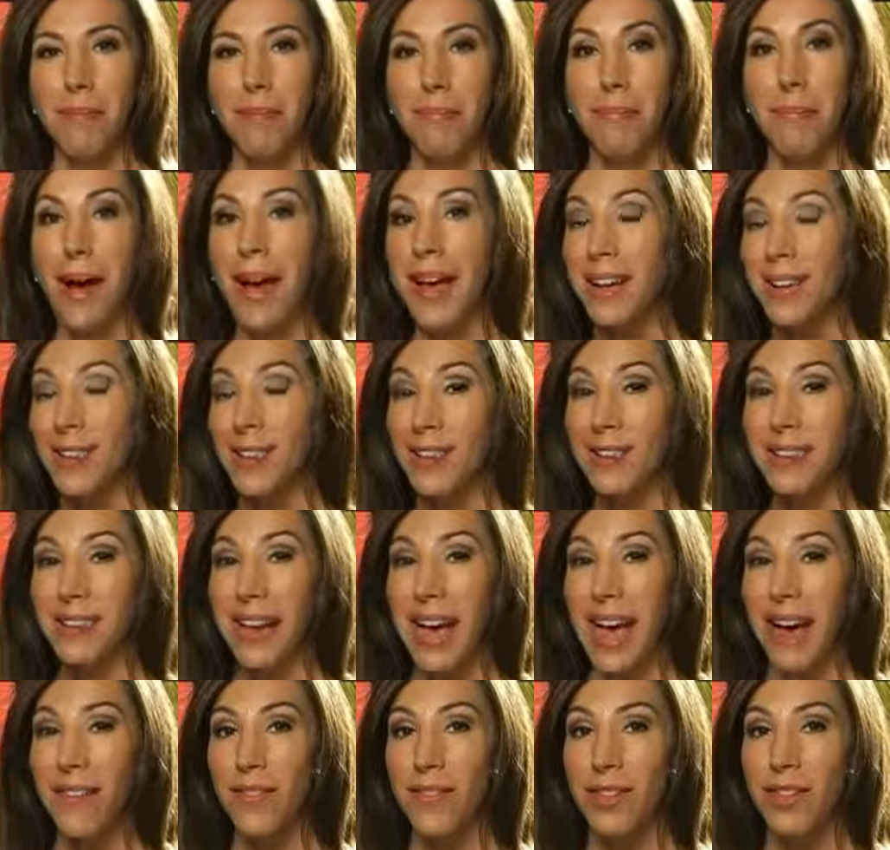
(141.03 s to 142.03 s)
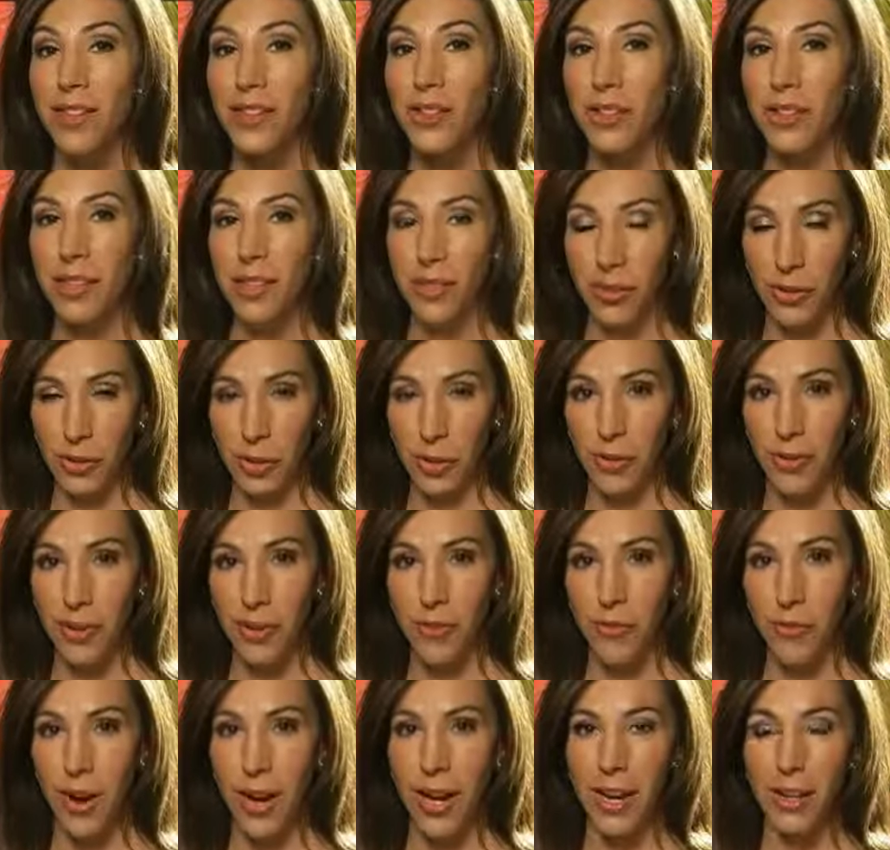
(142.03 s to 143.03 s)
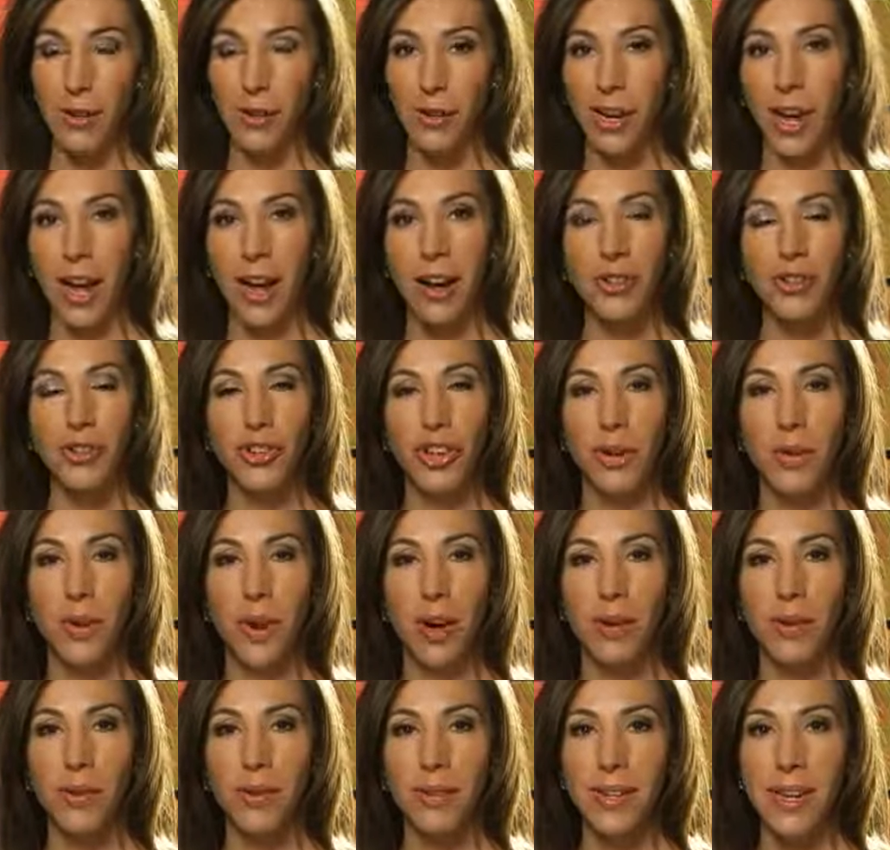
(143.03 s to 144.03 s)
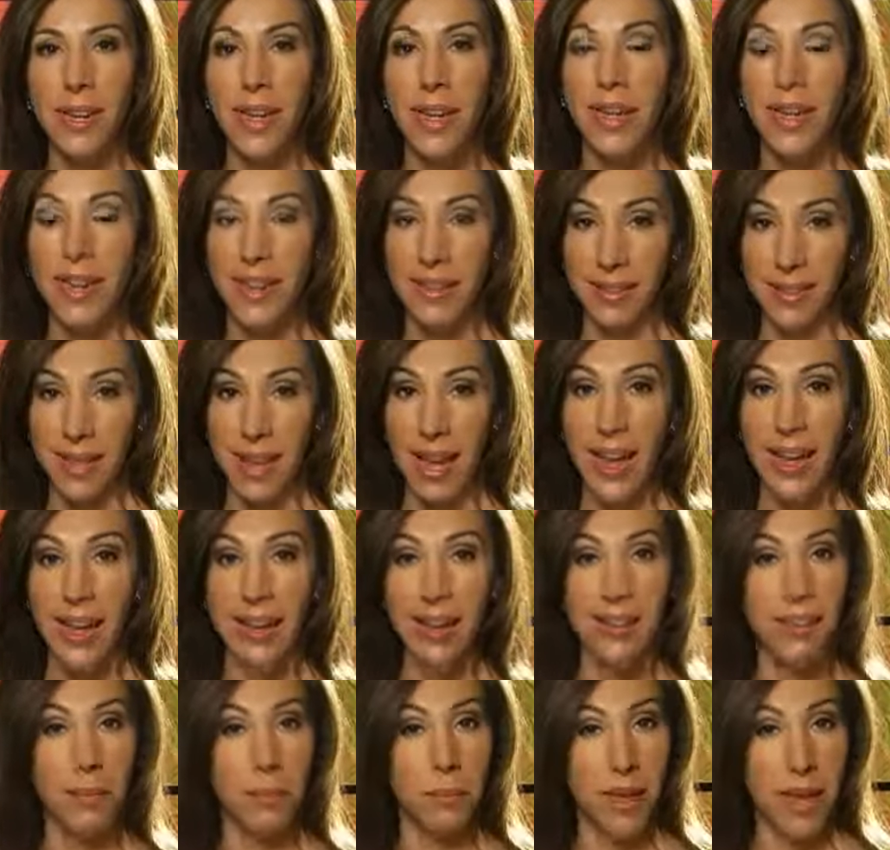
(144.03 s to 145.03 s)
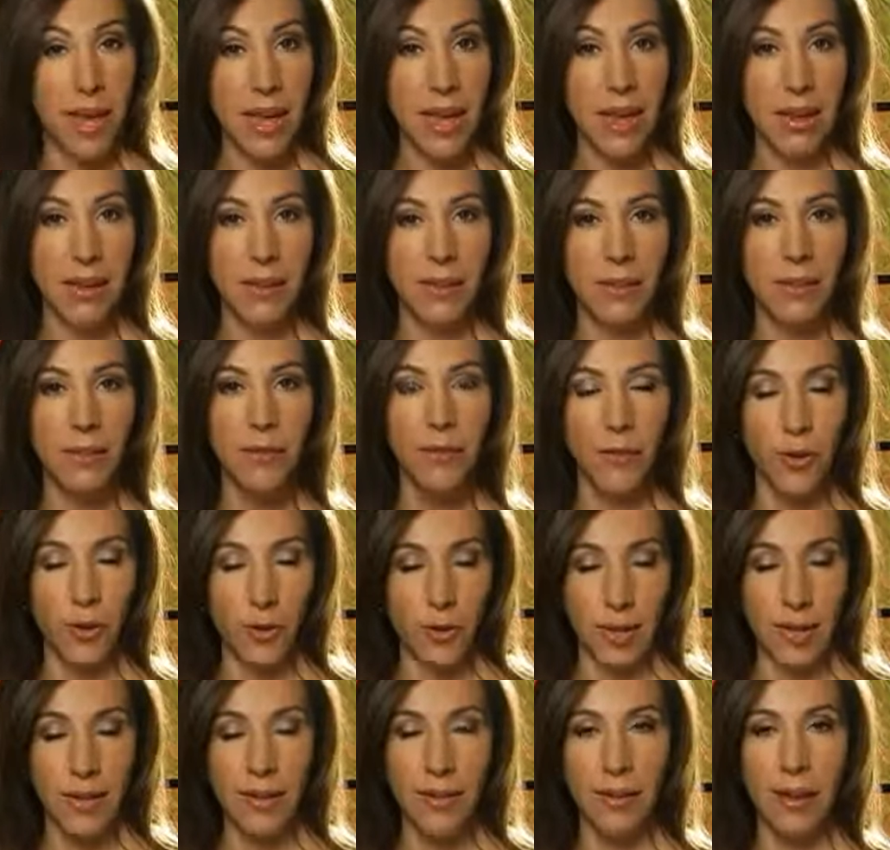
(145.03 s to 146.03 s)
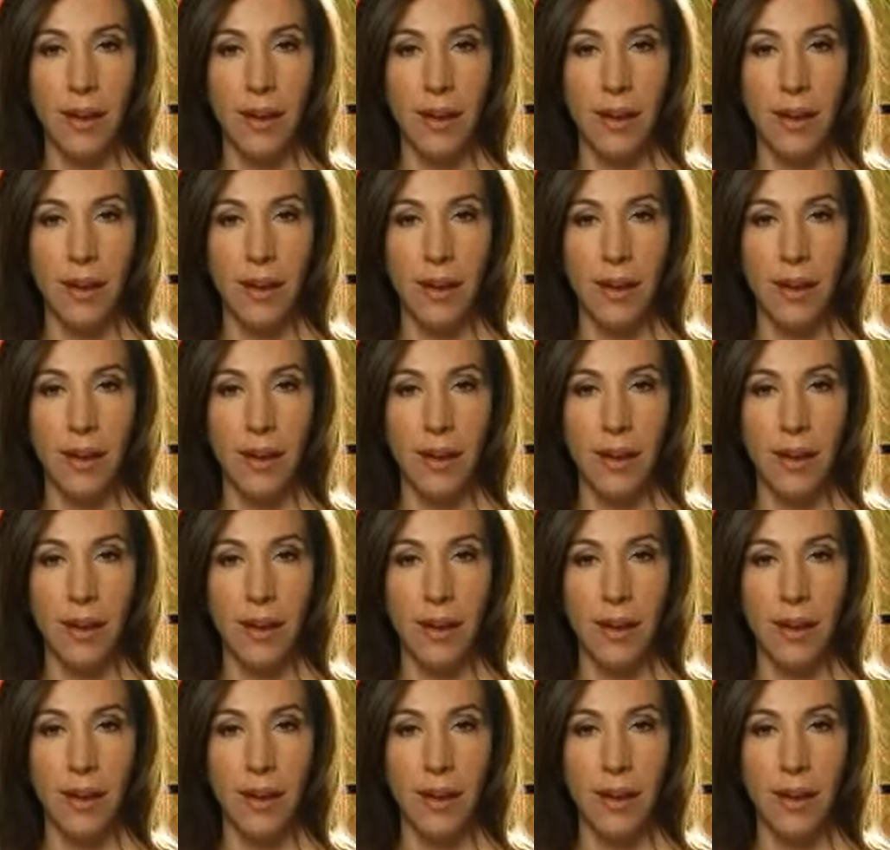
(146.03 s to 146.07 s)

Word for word: Michael Savage, conservative radio talk show host, is getting some heat for these